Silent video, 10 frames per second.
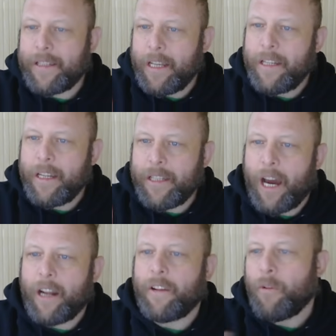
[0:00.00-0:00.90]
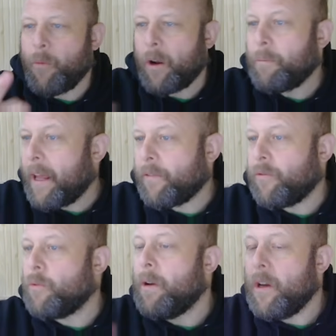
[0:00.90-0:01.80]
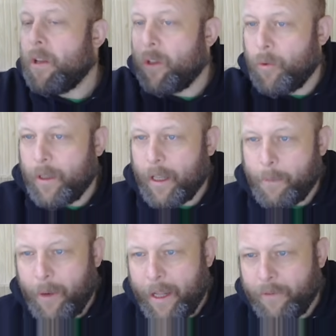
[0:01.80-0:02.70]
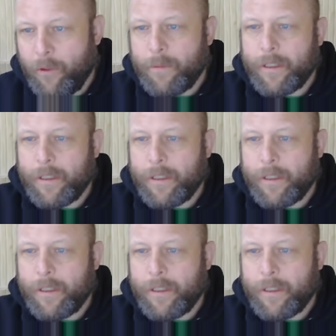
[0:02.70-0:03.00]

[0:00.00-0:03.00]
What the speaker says: sending data from one platform to another platform.